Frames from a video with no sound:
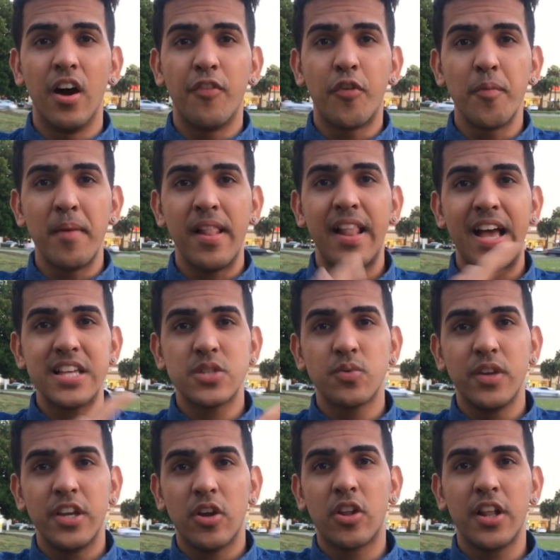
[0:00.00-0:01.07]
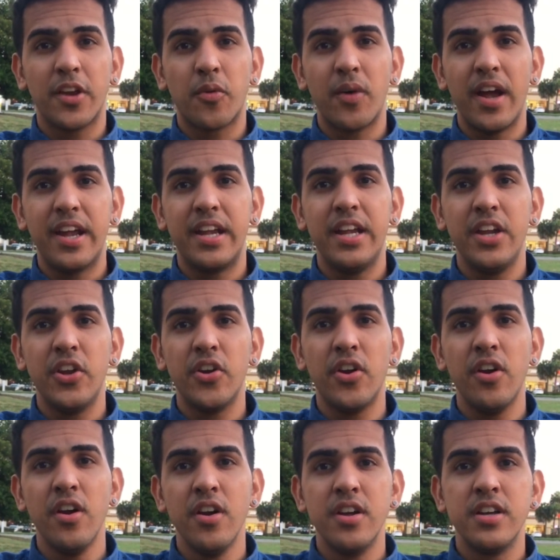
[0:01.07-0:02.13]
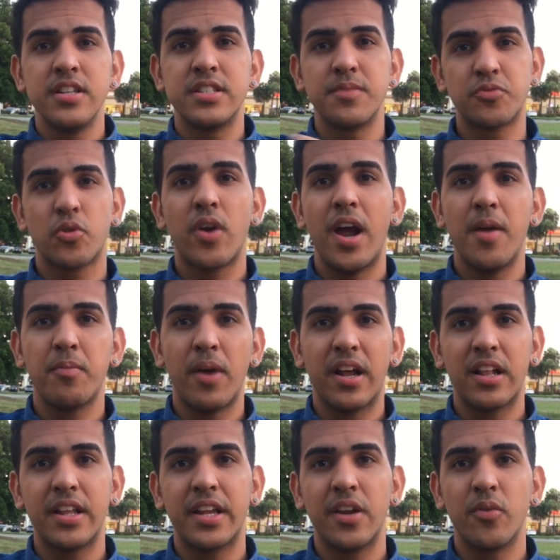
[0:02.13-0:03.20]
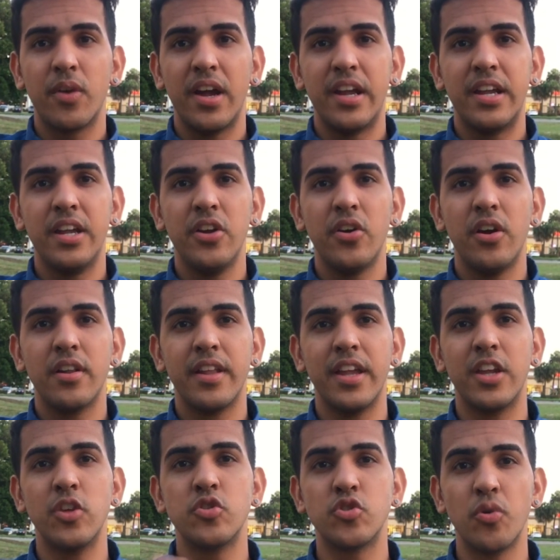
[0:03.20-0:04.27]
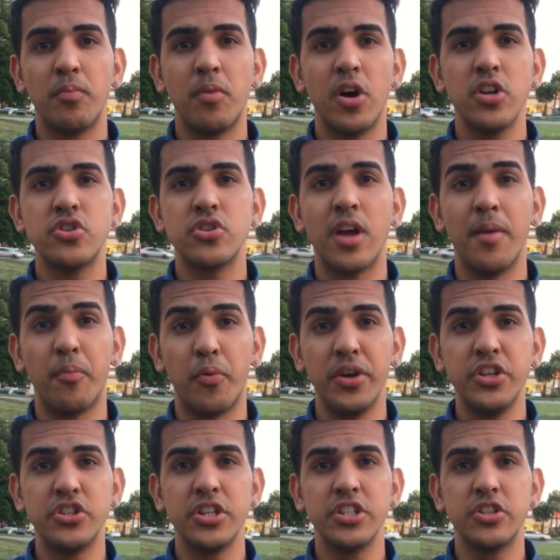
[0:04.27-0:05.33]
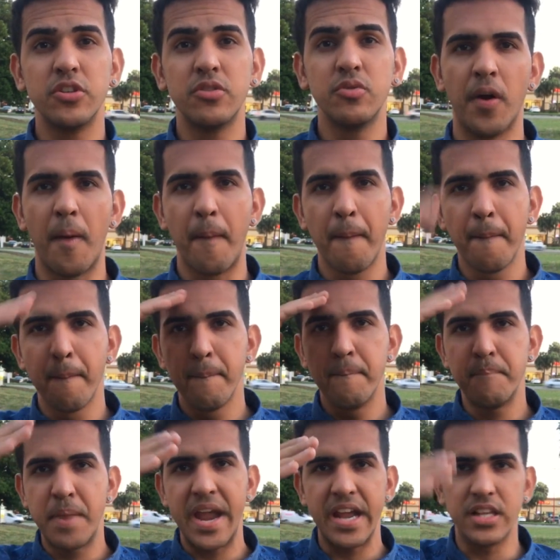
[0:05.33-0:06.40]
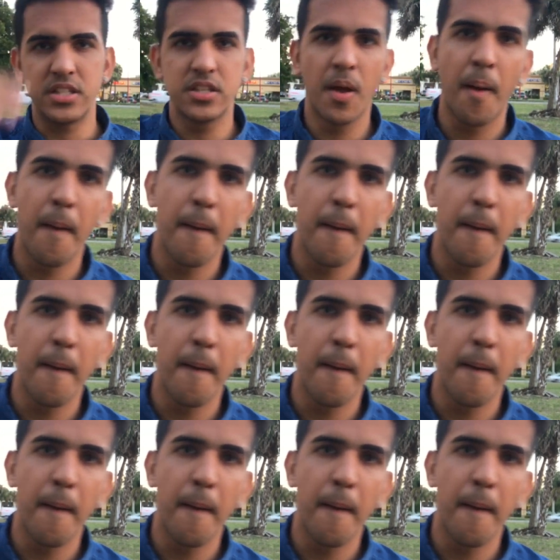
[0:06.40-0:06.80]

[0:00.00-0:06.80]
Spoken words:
for my last video, click right here. Subscribe by clicking right here. Thank you so much. I appreciate you. Peace.